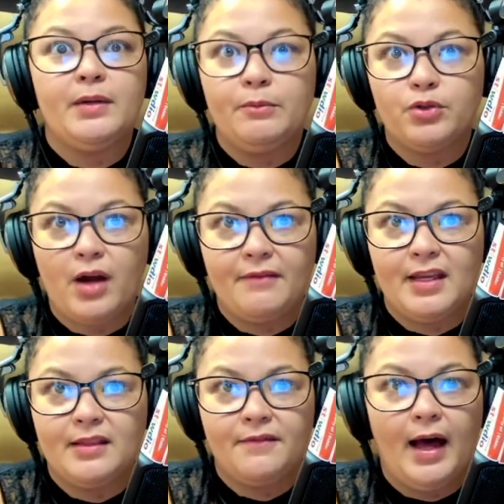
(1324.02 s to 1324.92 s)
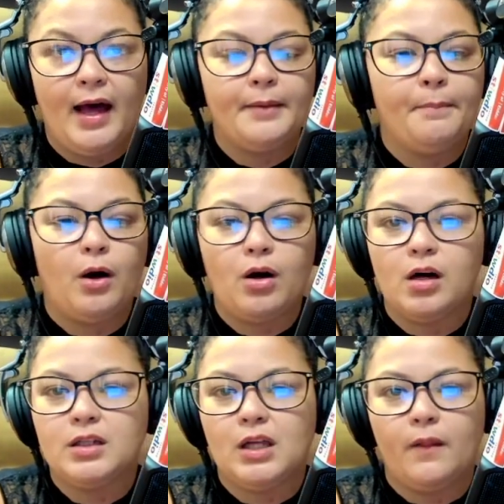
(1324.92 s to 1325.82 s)
I'm driving in the van,
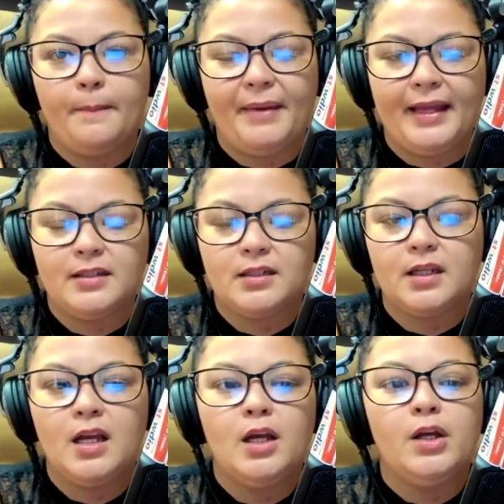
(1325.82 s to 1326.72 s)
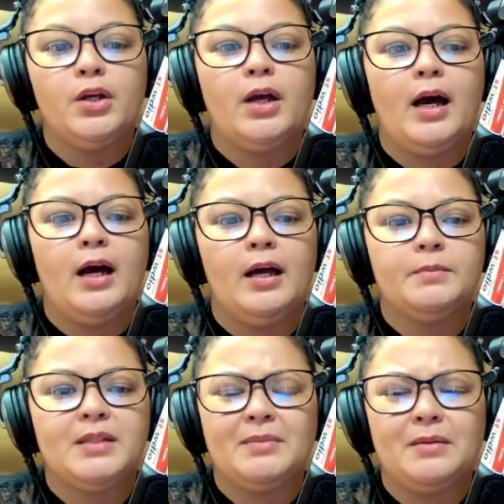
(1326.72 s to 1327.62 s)
podcasts are the best.
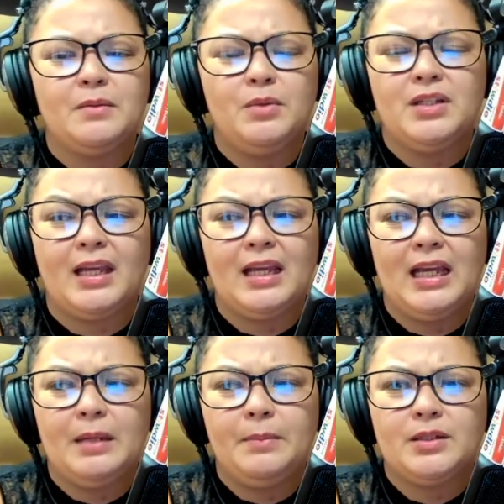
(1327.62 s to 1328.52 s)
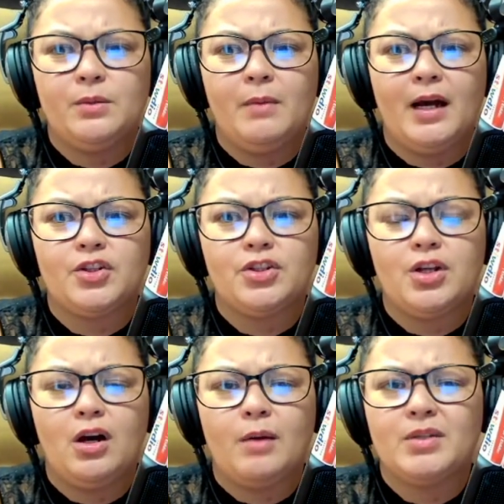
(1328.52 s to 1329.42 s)
Sometimes music can get a bit too much,
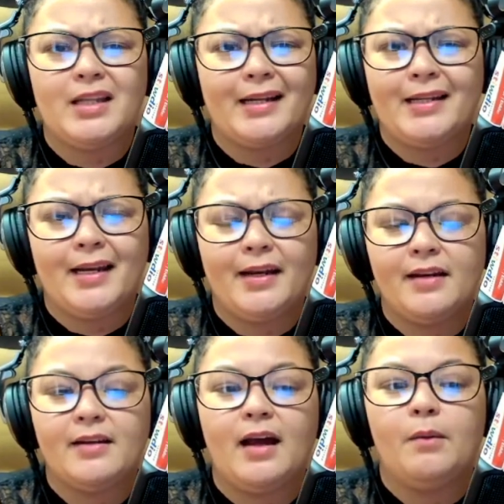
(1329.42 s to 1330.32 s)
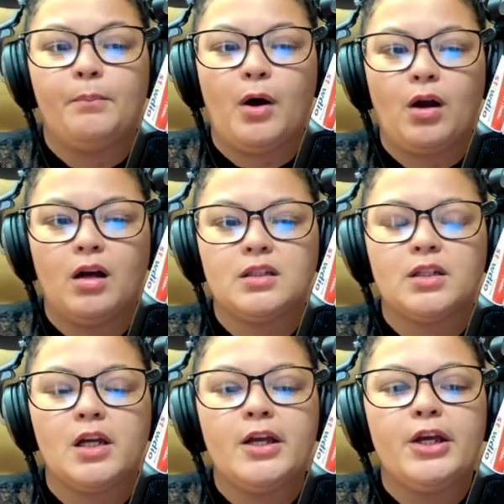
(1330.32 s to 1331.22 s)
so I'm just like, no, podcast.
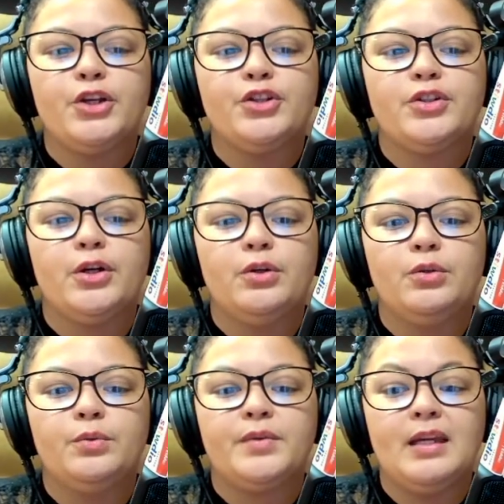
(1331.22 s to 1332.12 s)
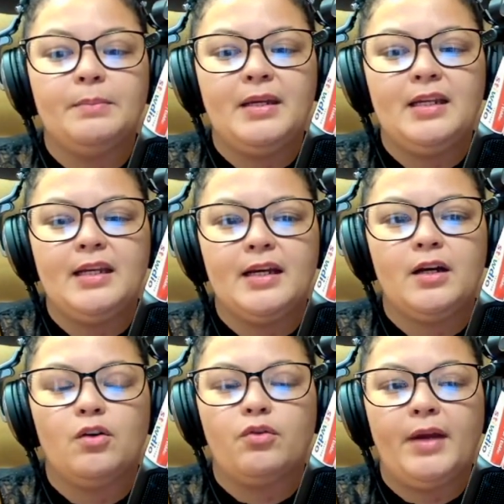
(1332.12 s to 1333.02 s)
So Think
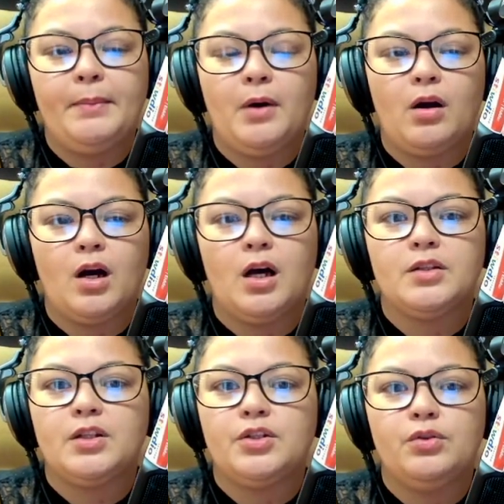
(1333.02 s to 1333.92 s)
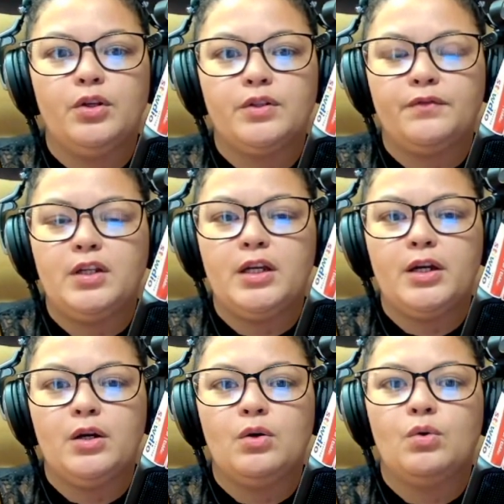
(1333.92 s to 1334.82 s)
Media, great podcast. They do loads of
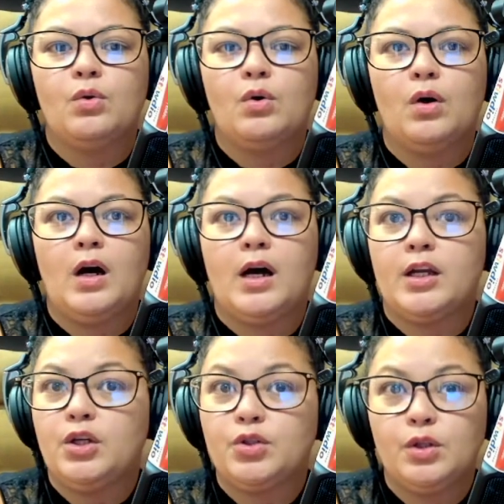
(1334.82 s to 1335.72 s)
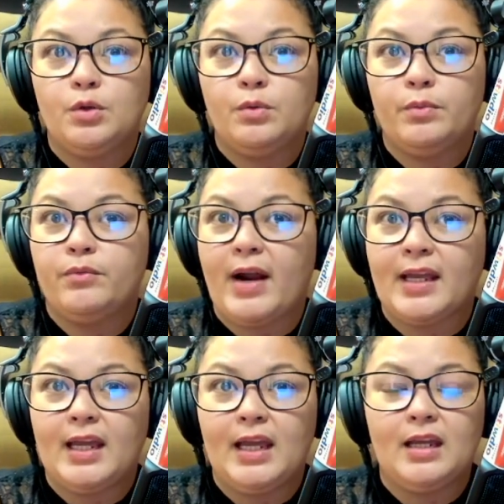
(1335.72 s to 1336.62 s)
video, YouTube
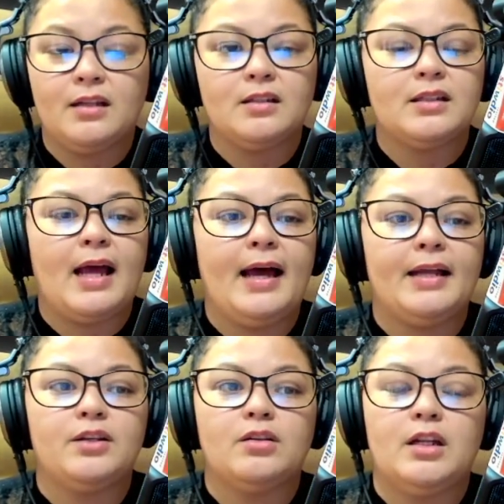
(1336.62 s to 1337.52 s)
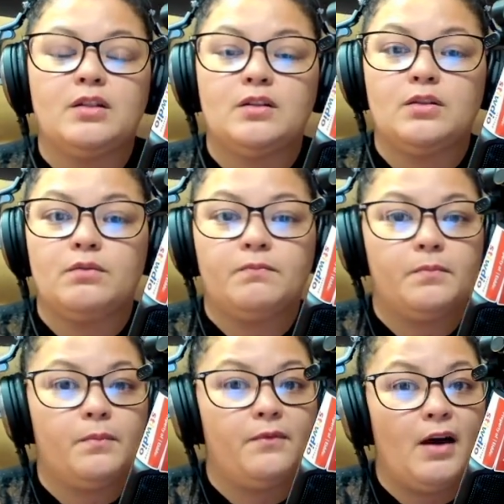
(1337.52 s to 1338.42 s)
rankings, and it's
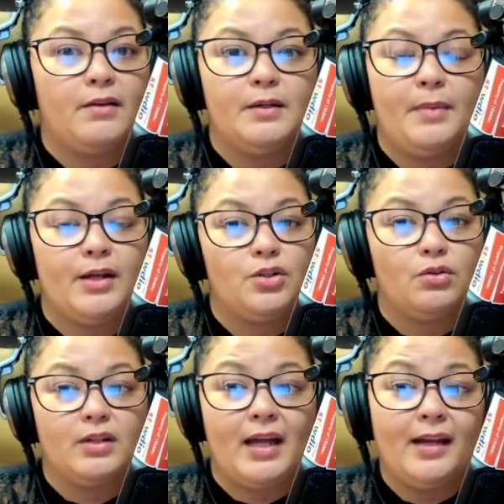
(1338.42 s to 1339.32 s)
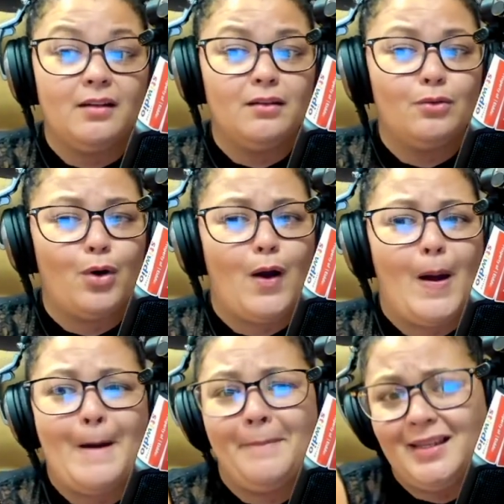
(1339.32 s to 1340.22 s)
founded by Sean Cannell,
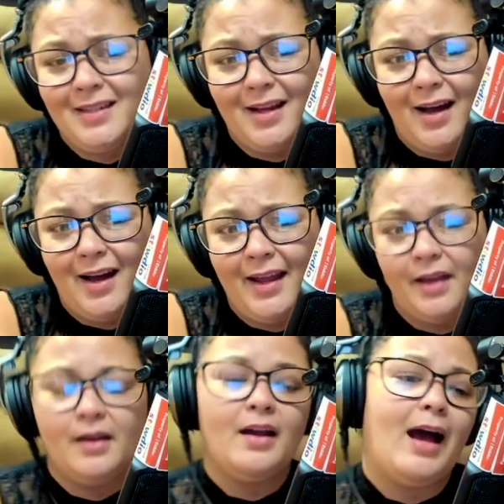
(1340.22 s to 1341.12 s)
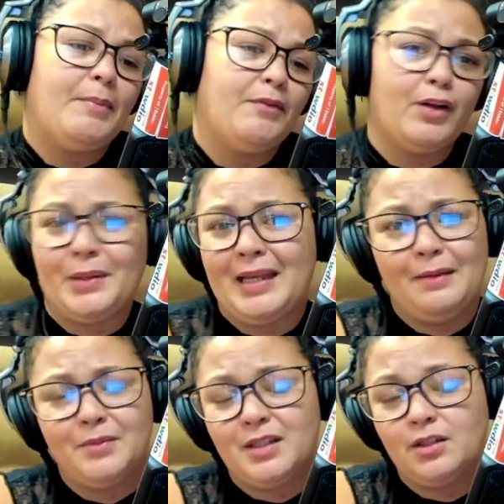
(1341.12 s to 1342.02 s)
amazing guy. I've been following
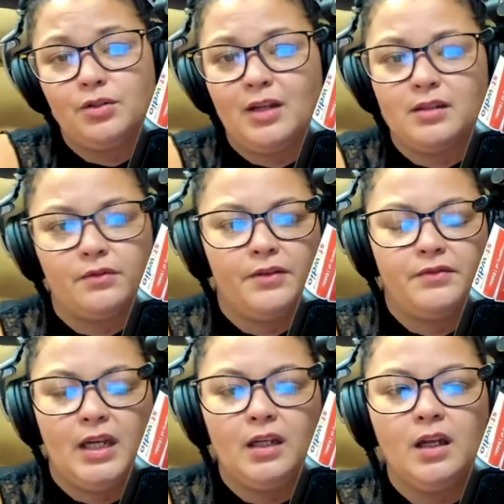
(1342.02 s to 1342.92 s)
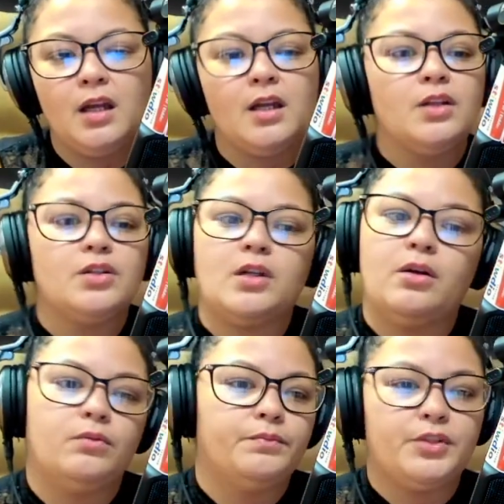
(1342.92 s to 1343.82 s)
him since 2015,
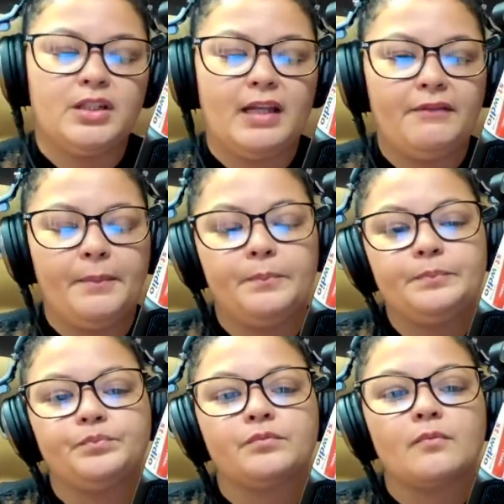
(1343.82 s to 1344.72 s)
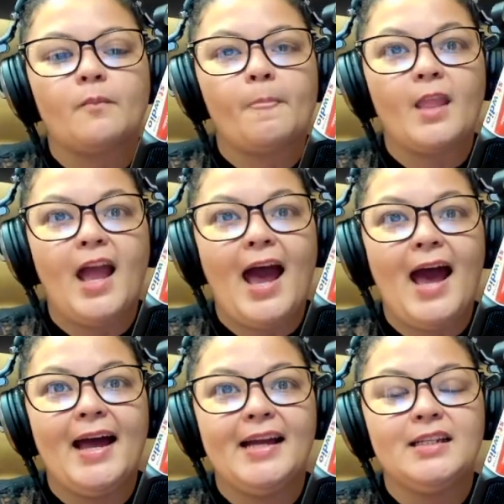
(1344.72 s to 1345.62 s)
so just love him.
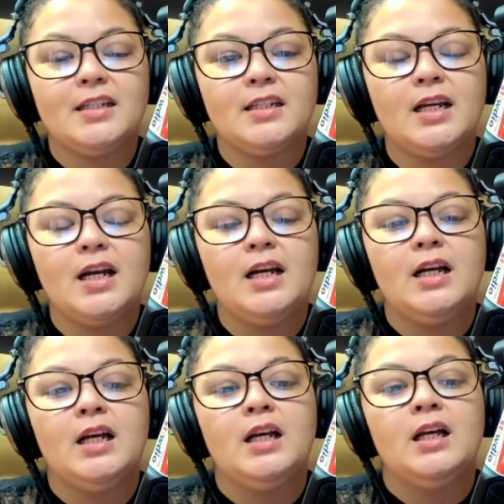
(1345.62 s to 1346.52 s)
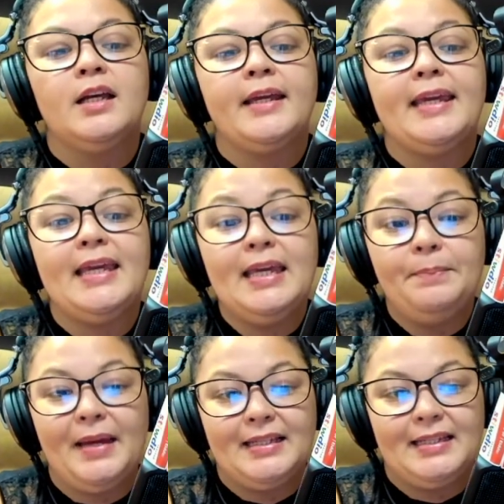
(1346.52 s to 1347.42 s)
And he
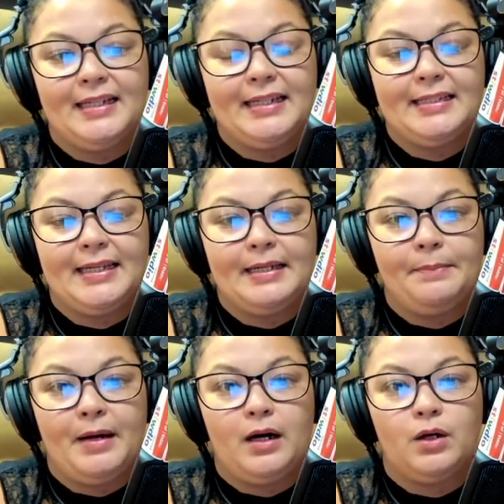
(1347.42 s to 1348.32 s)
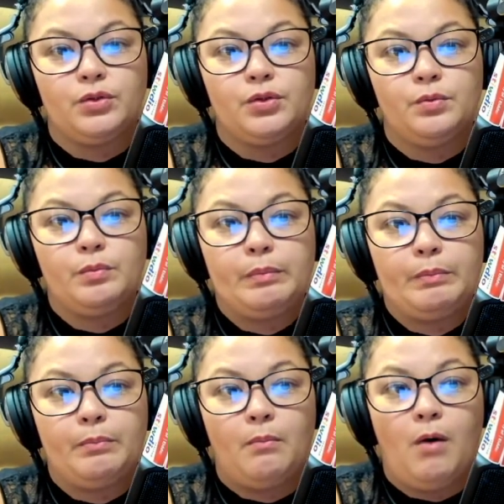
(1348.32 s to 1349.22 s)
basically said about
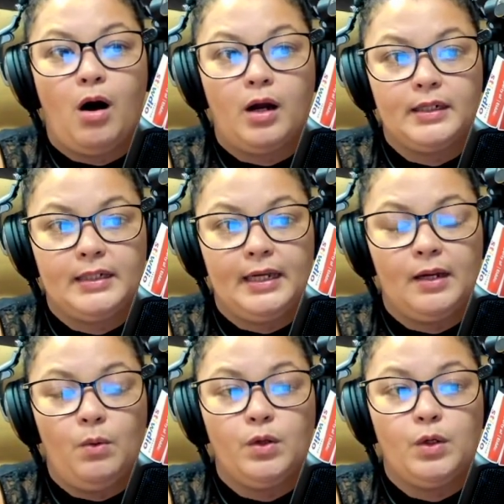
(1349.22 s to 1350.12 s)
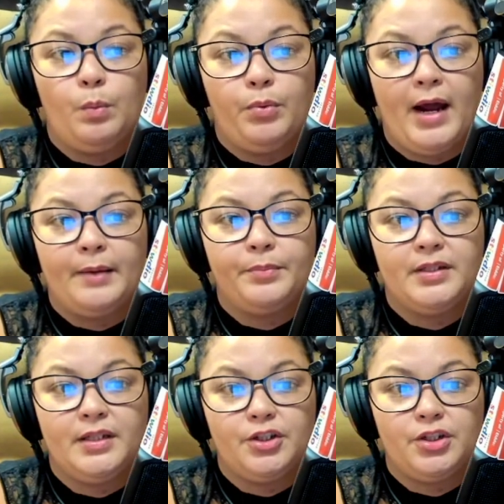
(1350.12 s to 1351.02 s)
marketing, your brand
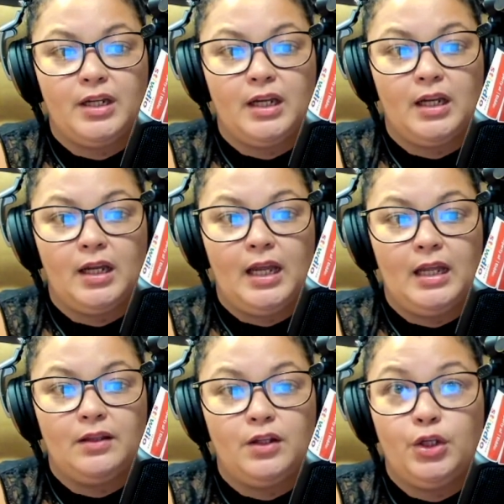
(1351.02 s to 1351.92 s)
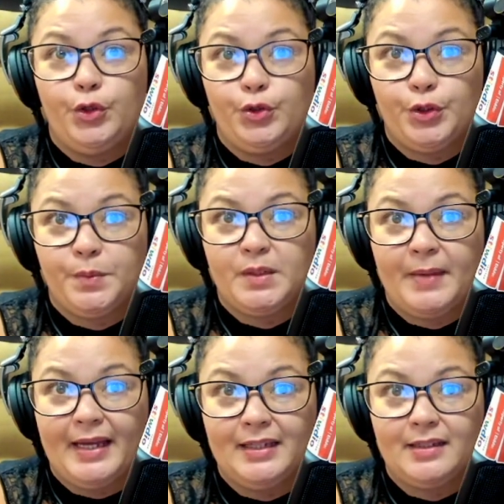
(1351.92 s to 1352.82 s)
positioning in the YouTube
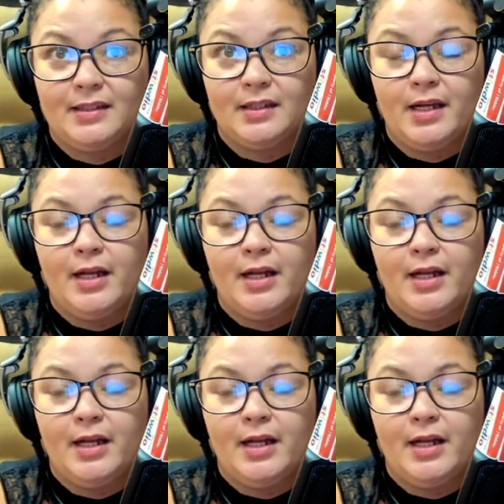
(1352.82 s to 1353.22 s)
space.